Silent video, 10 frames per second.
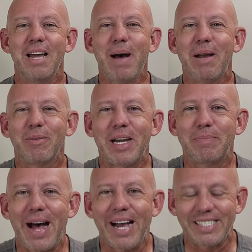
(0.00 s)
Hey, Mike with Mike's
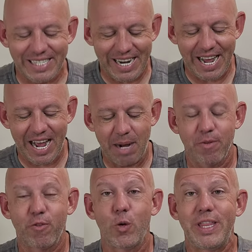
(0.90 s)
Bags, and today I am
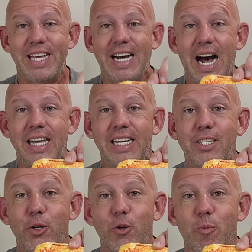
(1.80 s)
reviewing the Cocky
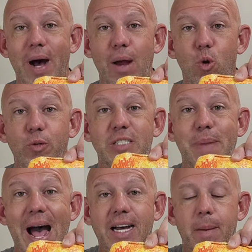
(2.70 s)
2 by Ruthless
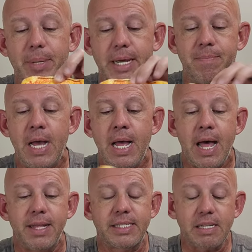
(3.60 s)
Bag Co. And
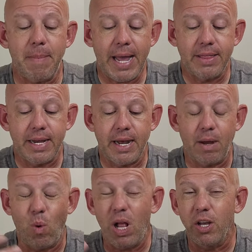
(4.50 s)
this is a bag that
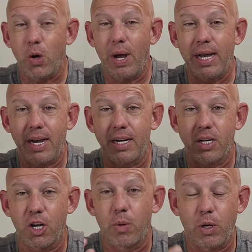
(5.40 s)
a while ago I got a
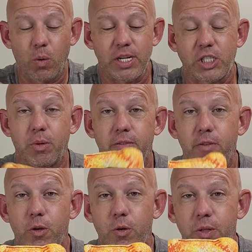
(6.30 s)
ton of requests to
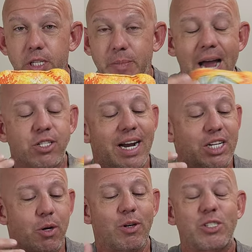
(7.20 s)
review this bag. Actually, I got a
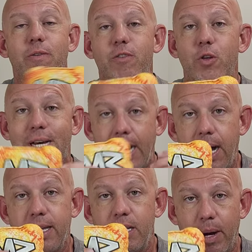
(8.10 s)
ton of requests to review the
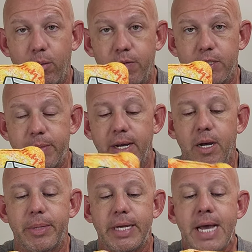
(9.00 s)
Cocky by Ruthless Bag
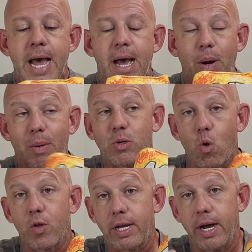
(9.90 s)
Co. When I went to
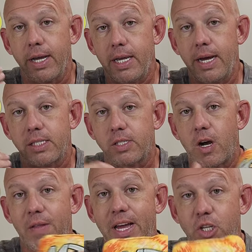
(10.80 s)
order the Cocky, I
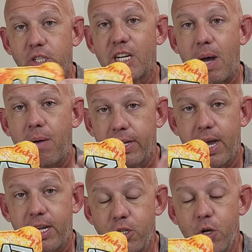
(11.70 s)
saw they had just come out with the
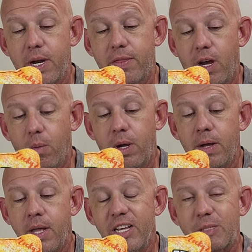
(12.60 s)
Cocky 2, and I thought,
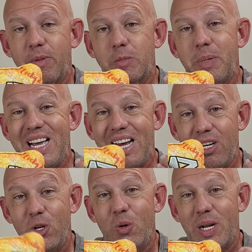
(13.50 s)
well, this must be a
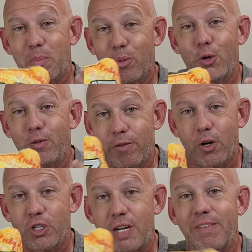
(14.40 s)
new and improved
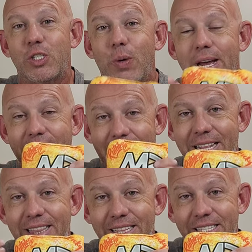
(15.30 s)
version of it. So I
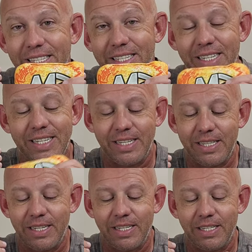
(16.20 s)
got
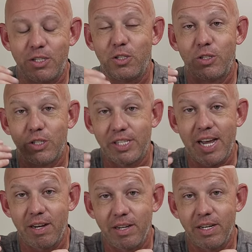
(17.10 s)
the
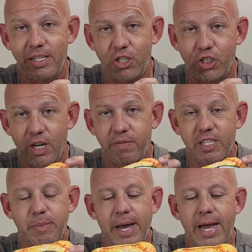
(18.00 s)
second edition of
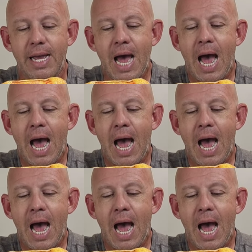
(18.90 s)
this bag.